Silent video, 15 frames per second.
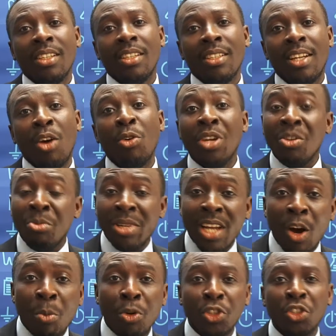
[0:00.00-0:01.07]
That will give me the
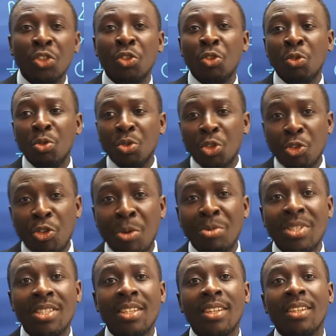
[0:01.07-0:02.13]
opportunity to
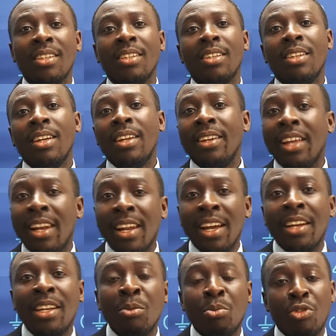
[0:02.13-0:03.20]
script the
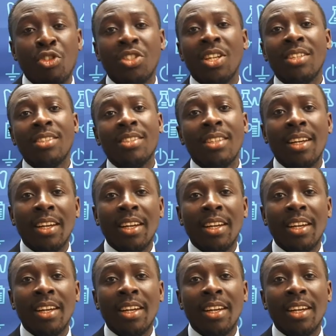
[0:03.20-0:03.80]
learning process.